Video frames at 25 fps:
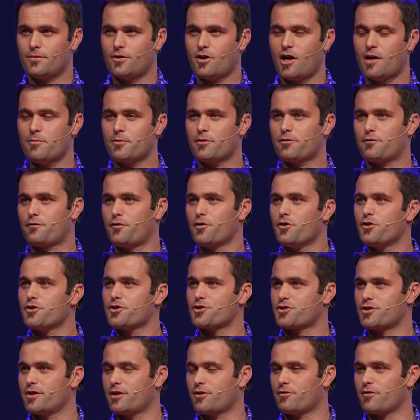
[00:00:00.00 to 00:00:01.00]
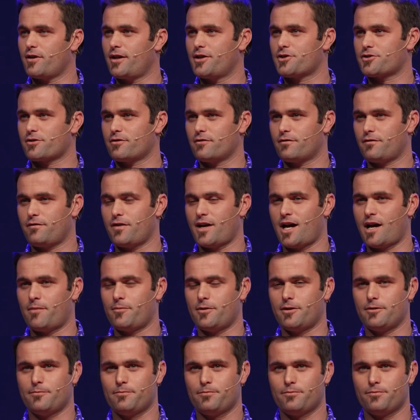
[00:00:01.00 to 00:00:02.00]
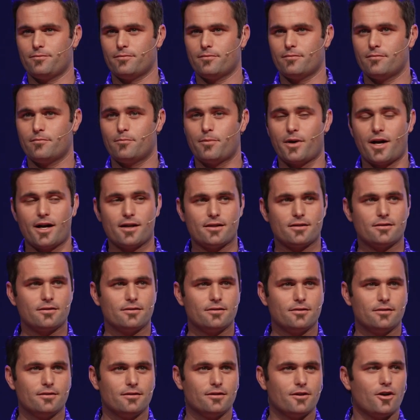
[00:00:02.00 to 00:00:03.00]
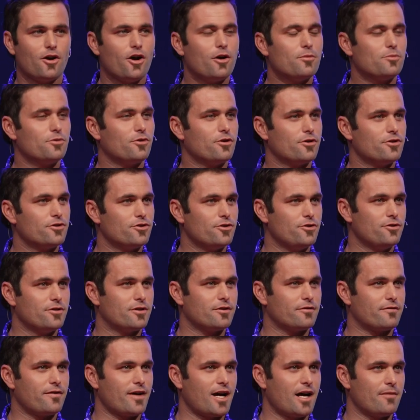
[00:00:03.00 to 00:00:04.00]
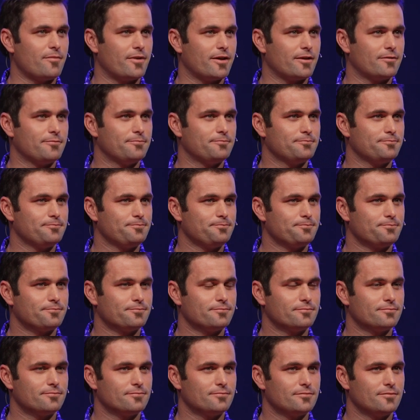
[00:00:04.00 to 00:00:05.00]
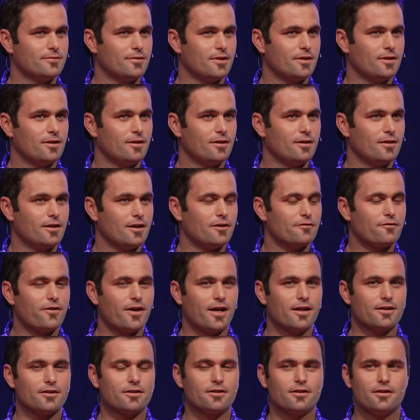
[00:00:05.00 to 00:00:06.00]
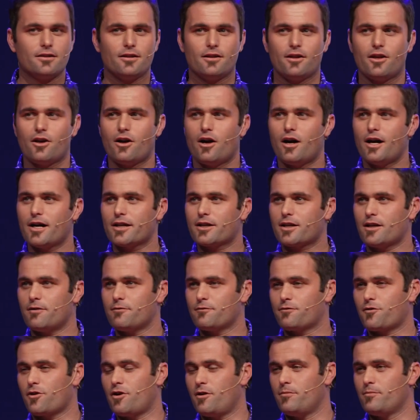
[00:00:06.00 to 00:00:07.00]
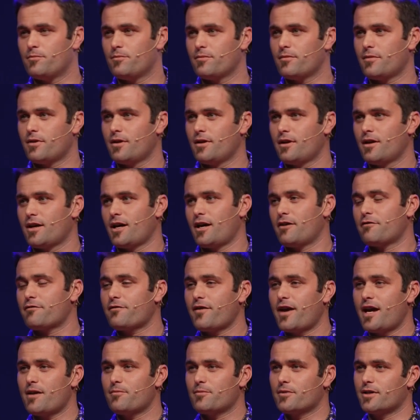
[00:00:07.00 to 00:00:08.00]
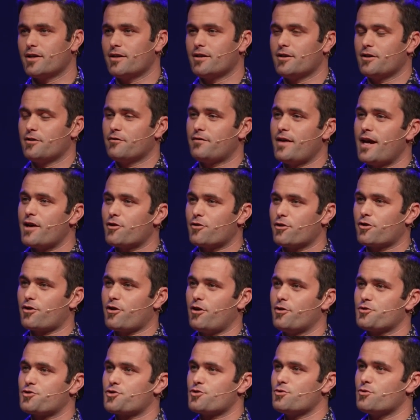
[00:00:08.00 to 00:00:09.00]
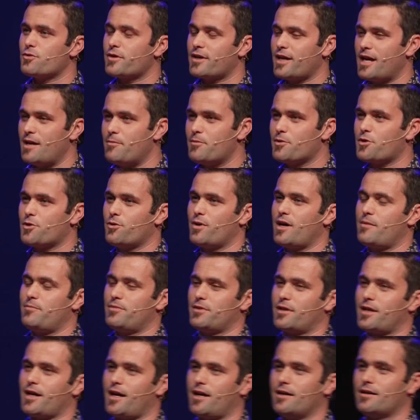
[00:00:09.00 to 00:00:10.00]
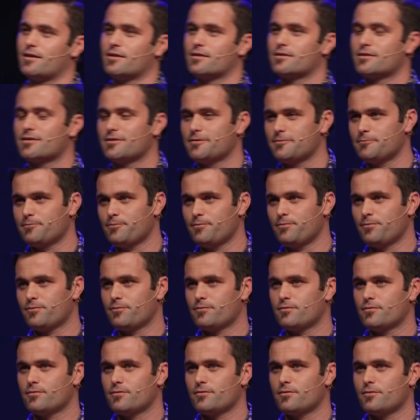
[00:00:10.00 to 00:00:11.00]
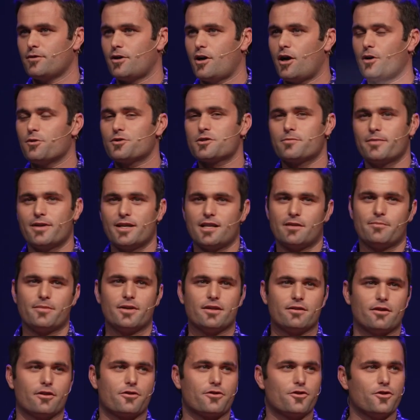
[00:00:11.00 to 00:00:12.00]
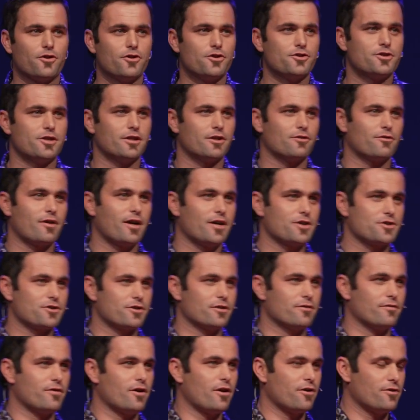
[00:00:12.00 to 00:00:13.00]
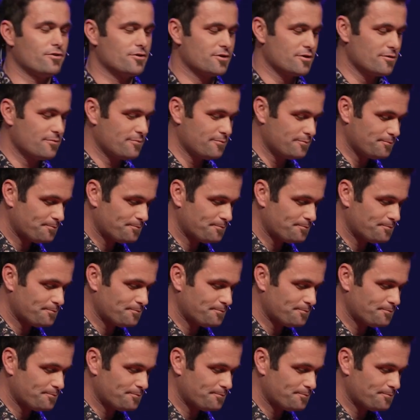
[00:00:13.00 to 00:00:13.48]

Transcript: I'm a first-generation farmer, but I'm not new to farming. In fact, I come from a family of agricultural chemical applicators. I was meant to be the third generation of those.